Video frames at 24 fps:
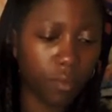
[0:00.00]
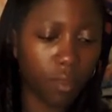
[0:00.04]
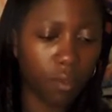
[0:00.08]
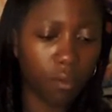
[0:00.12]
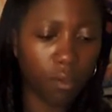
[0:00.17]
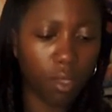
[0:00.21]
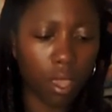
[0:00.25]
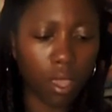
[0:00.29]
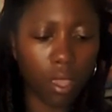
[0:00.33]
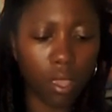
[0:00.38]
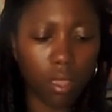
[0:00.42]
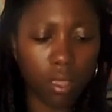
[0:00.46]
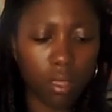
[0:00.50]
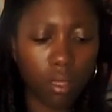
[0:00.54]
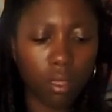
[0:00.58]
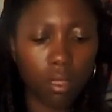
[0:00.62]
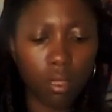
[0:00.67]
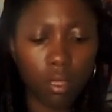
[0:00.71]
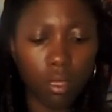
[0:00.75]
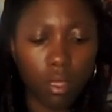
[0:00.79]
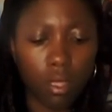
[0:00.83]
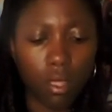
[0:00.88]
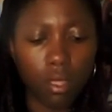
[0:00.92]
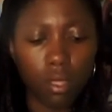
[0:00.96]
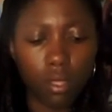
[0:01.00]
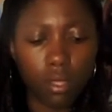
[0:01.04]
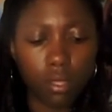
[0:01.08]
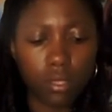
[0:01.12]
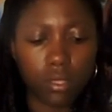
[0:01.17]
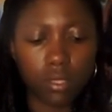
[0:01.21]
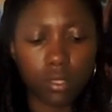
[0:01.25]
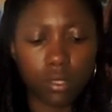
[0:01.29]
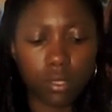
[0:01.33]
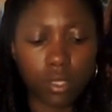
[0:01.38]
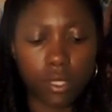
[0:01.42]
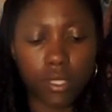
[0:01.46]
Okay,
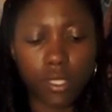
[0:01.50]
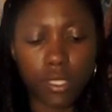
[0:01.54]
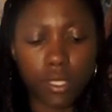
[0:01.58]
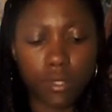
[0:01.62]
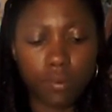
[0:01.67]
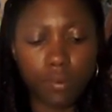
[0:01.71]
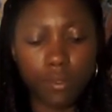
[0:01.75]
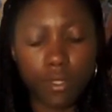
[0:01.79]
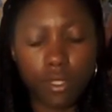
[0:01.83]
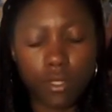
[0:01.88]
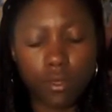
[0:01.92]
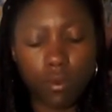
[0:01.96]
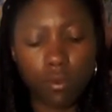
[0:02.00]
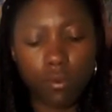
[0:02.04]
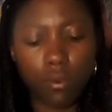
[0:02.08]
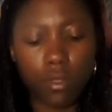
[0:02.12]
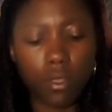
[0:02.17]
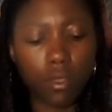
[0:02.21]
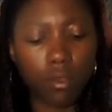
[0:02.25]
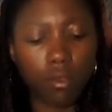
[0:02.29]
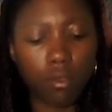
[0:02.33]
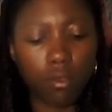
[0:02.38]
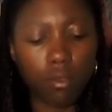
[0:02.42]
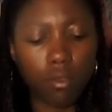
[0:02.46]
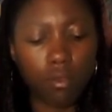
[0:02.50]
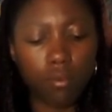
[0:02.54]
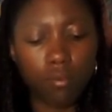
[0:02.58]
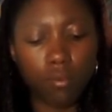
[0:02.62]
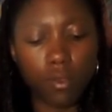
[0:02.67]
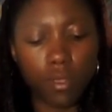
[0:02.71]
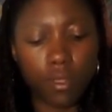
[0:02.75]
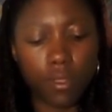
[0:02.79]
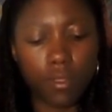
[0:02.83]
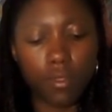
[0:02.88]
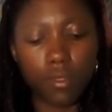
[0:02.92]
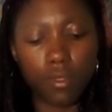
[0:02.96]
so let's see what's going on
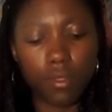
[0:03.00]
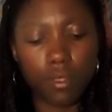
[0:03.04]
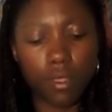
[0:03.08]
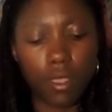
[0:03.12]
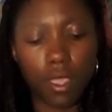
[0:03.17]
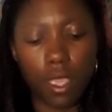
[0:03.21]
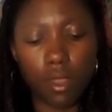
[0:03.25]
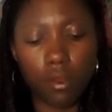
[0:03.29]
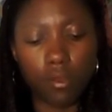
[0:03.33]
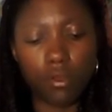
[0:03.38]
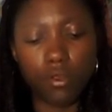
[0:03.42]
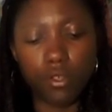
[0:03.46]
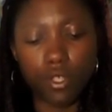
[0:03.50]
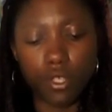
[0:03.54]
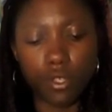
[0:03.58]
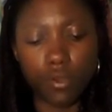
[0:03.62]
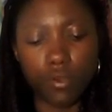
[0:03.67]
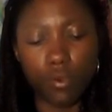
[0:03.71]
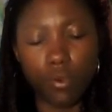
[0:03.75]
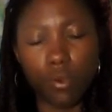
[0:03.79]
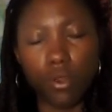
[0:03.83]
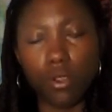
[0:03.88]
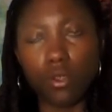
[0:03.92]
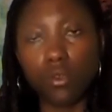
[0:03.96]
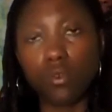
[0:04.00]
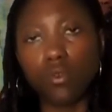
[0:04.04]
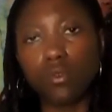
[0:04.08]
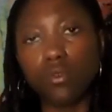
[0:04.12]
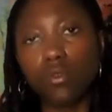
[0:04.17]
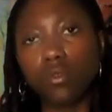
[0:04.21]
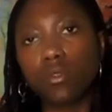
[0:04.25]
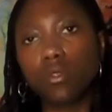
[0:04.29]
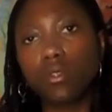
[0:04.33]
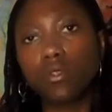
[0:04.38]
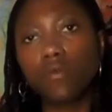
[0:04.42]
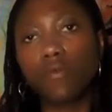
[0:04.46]
with the energy
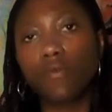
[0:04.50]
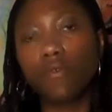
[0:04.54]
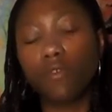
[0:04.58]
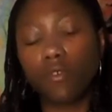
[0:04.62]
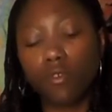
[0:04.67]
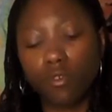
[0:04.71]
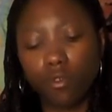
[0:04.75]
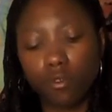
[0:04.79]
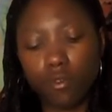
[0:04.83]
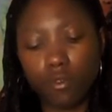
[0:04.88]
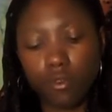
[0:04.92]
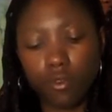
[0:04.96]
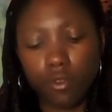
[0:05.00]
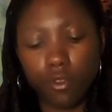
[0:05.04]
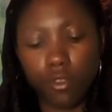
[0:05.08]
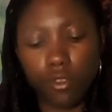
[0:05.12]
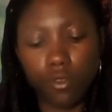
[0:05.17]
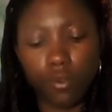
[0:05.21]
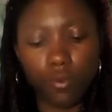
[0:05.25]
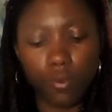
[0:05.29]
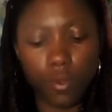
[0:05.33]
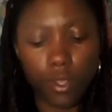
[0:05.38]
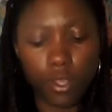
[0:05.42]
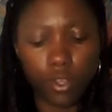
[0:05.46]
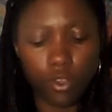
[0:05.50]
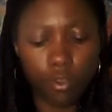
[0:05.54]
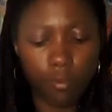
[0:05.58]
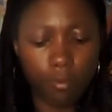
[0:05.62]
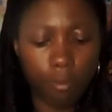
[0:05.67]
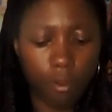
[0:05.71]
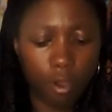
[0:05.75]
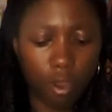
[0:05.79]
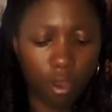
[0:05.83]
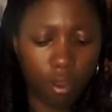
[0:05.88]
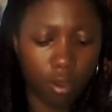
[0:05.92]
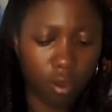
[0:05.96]
oracles for you and your
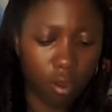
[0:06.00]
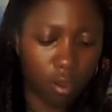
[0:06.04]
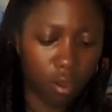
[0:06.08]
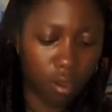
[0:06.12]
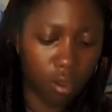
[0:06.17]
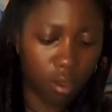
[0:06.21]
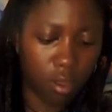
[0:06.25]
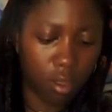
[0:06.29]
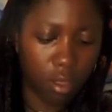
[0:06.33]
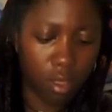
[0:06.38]
partner.